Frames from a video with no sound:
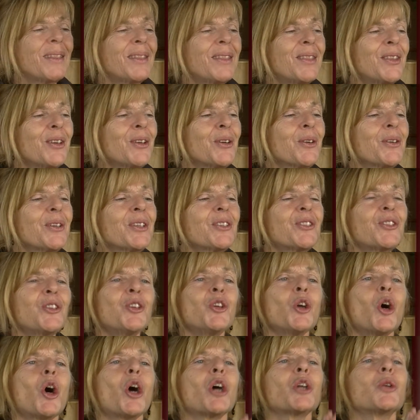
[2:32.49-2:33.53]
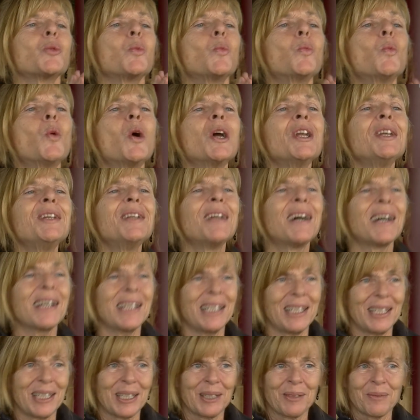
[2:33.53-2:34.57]
There is not one
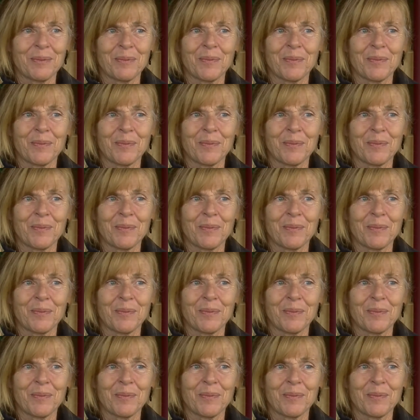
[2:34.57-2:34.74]
night